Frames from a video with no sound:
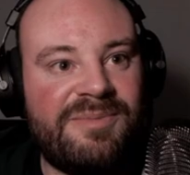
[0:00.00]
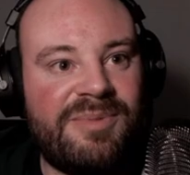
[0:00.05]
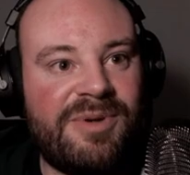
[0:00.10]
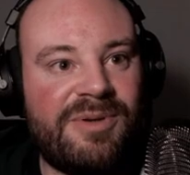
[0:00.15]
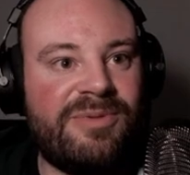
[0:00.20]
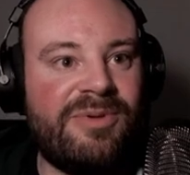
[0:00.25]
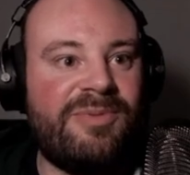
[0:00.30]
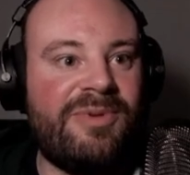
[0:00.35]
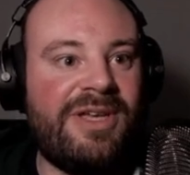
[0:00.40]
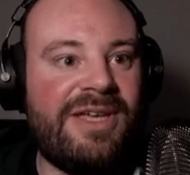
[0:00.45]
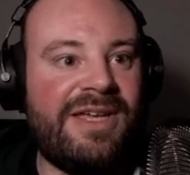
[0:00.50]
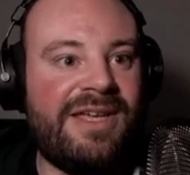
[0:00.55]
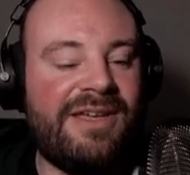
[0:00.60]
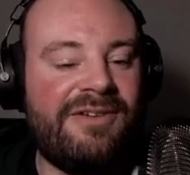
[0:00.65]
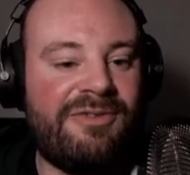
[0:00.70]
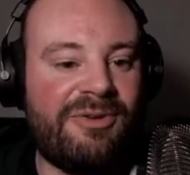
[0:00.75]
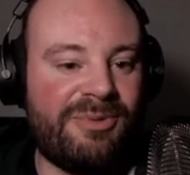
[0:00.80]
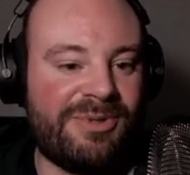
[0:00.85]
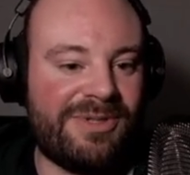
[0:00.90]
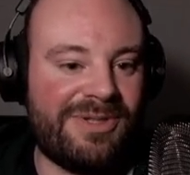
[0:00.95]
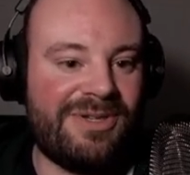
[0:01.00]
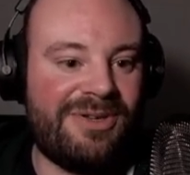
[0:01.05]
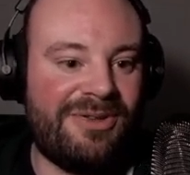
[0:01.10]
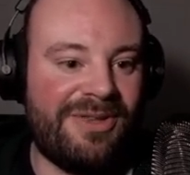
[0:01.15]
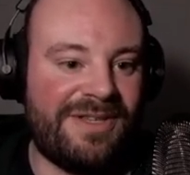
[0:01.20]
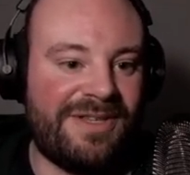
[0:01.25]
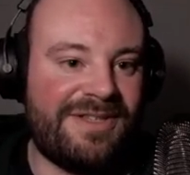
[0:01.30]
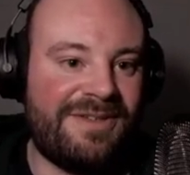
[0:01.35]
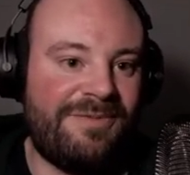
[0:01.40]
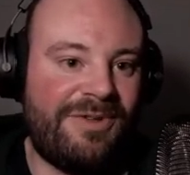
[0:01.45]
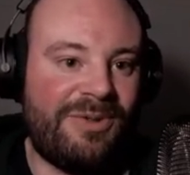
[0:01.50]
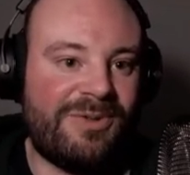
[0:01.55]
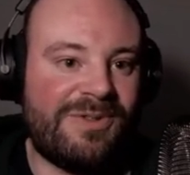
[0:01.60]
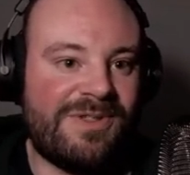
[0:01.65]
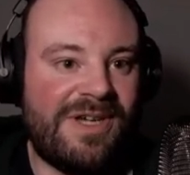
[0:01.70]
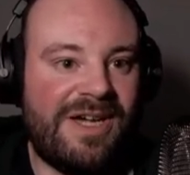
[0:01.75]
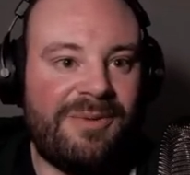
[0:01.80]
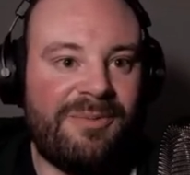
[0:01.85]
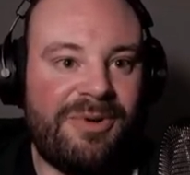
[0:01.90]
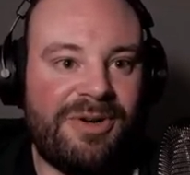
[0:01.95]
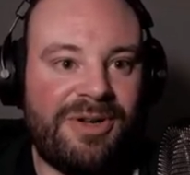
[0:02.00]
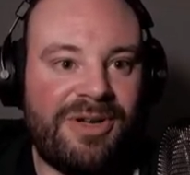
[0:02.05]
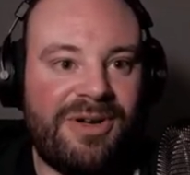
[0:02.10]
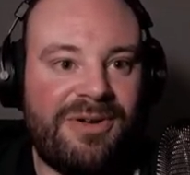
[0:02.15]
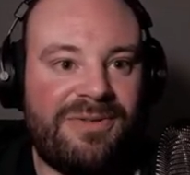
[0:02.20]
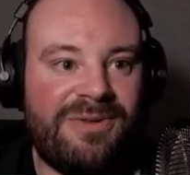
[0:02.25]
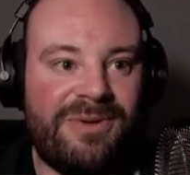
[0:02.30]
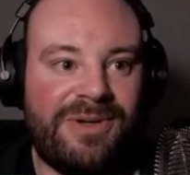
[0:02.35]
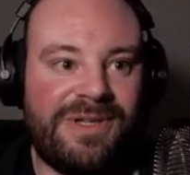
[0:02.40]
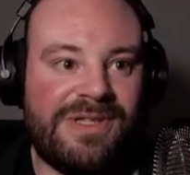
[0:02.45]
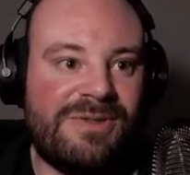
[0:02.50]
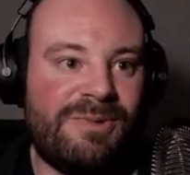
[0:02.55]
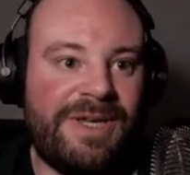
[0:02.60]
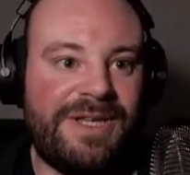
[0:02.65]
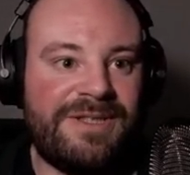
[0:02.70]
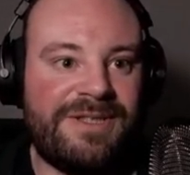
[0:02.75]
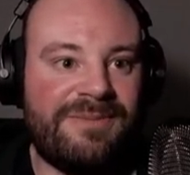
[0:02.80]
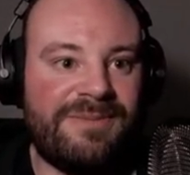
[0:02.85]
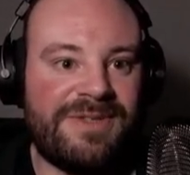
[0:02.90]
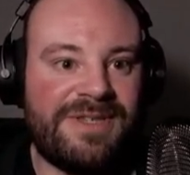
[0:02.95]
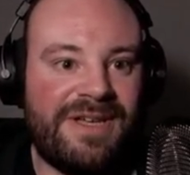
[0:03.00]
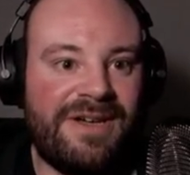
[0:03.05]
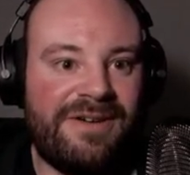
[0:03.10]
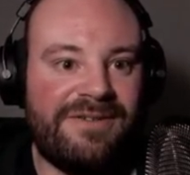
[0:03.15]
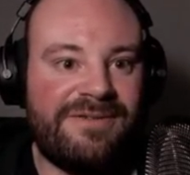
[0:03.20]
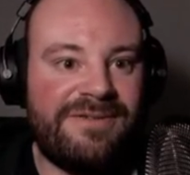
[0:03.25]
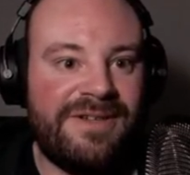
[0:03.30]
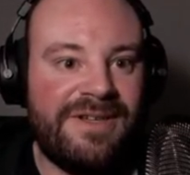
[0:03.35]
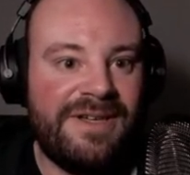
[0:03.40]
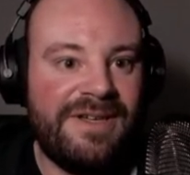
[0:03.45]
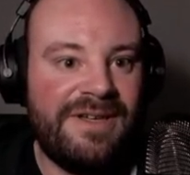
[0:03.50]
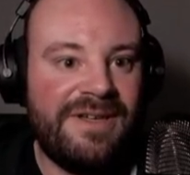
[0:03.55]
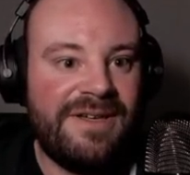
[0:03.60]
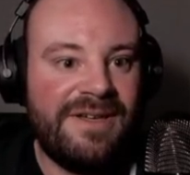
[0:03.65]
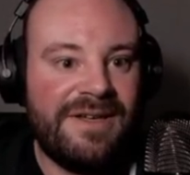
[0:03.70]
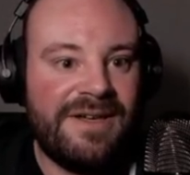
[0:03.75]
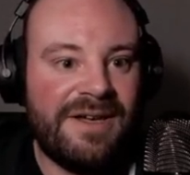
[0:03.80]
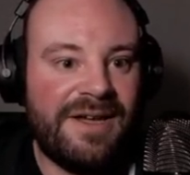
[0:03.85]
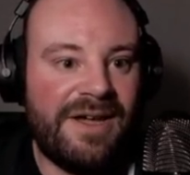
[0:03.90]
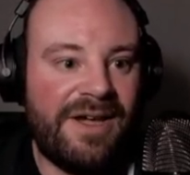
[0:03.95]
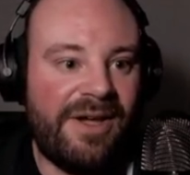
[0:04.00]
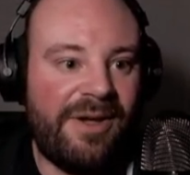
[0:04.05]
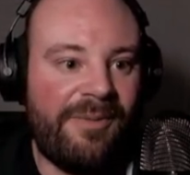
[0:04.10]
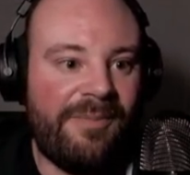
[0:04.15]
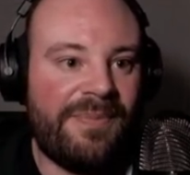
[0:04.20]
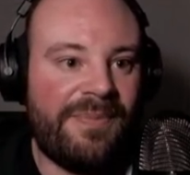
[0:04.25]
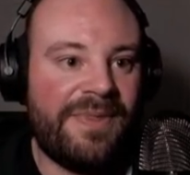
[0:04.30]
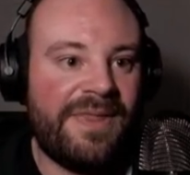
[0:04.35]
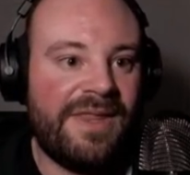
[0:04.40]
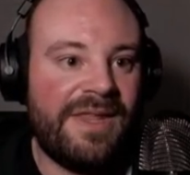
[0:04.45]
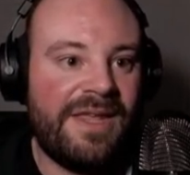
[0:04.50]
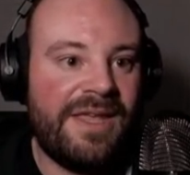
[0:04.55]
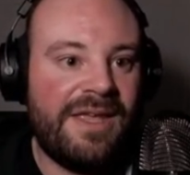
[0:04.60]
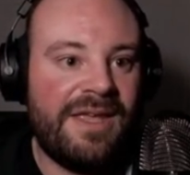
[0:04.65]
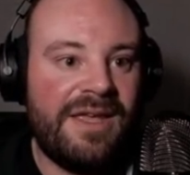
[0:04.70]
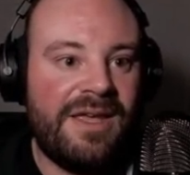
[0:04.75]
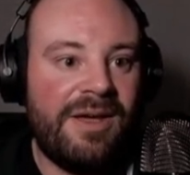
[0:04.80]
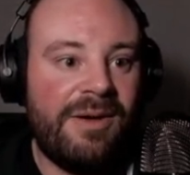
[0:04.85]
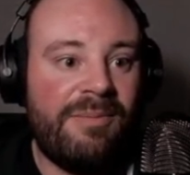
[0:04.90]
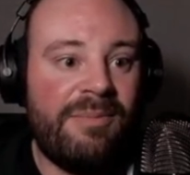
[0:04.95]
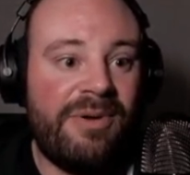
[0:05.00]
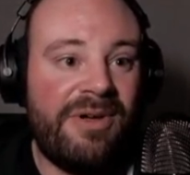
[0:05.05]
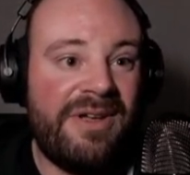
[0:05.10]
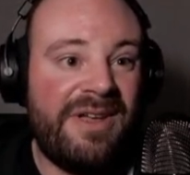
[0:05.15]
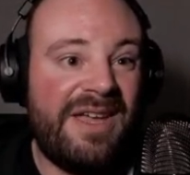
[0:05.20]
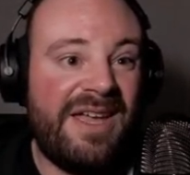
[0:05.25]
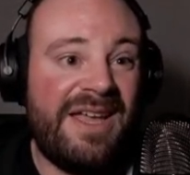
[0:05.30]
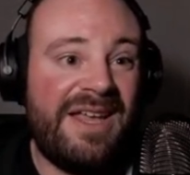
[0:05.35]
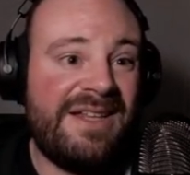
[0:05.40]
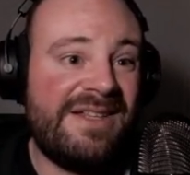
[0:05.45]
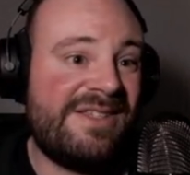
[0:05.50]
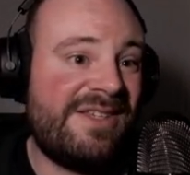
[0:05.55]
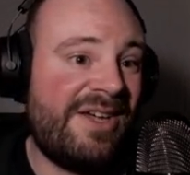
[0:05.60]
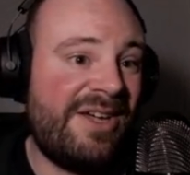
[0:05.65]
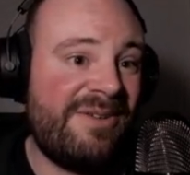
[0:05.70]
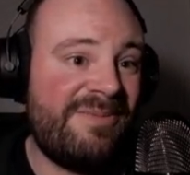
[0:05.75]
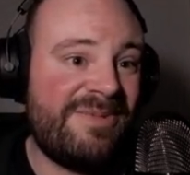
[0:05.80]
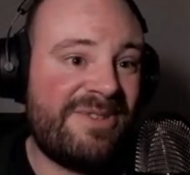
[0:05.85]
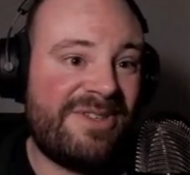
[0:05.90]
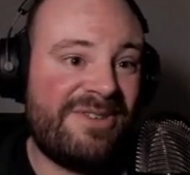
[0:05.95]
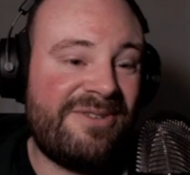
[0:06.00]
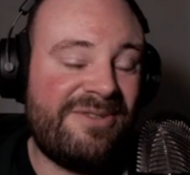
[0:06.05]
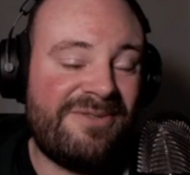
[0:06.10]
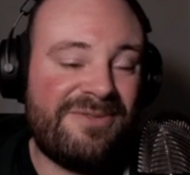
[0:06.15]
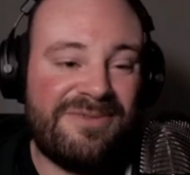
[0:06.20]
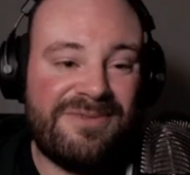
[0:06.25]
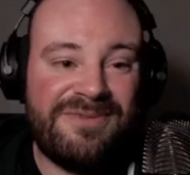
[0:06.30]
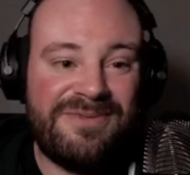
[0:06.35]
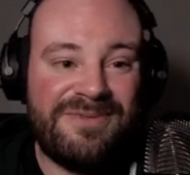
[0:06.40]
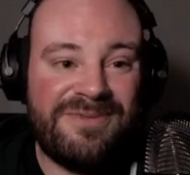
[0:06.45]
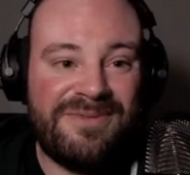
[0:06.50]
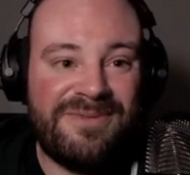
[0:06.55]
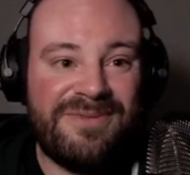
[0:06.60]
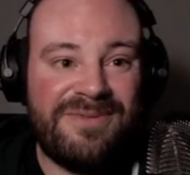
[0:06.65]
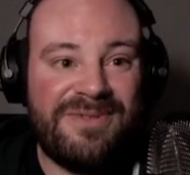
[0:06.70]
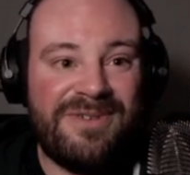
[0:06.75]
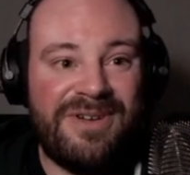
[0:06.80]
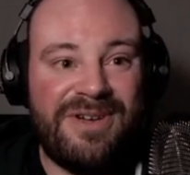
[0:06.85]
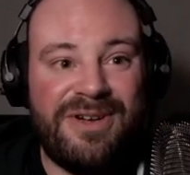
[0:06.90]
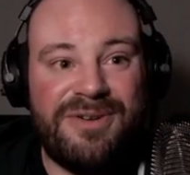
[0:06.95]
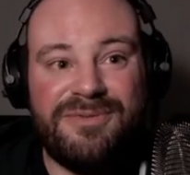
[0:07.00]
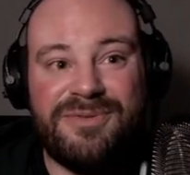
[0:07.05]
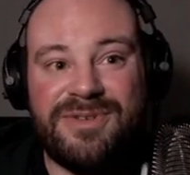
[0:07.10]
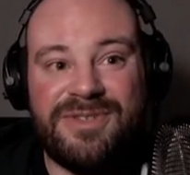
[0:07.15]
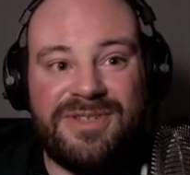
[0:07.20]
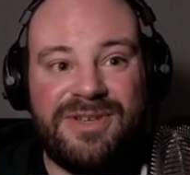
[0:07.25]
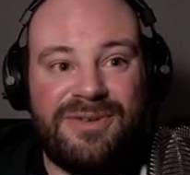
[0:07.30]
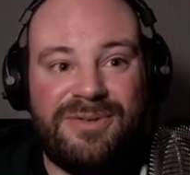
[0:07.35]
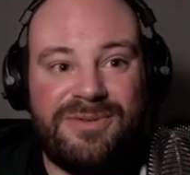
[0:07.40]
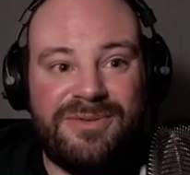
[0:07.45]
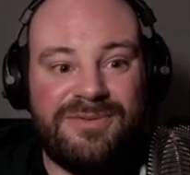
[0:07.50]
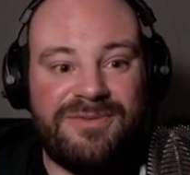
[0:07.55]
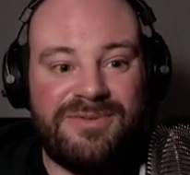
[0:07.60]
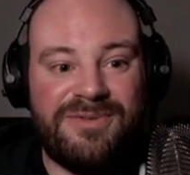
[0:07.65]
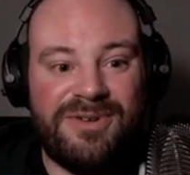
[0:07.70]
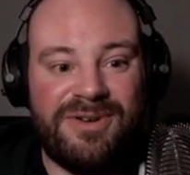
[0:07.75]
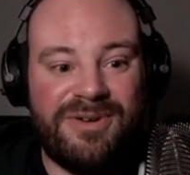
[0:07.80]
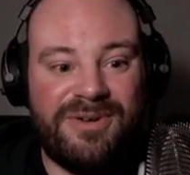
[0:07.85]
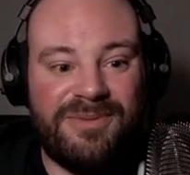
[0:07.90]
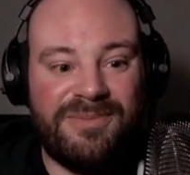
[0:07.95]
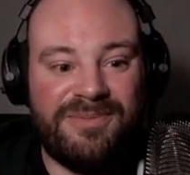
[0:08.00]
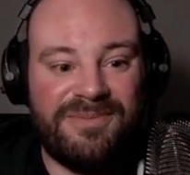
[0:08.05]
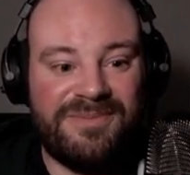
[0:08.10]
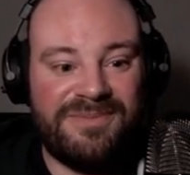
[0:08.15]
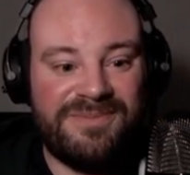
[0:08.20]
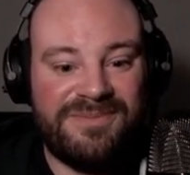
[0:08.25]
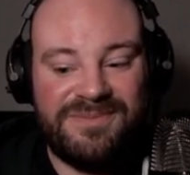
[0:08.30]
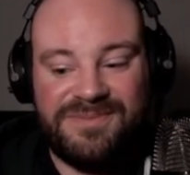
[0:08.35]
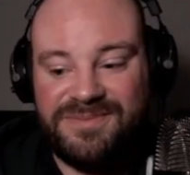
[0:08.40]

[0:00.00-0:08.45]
probably, if I wasn't doing this in real time, want to go through and tweak some stuff. But in terms of a result from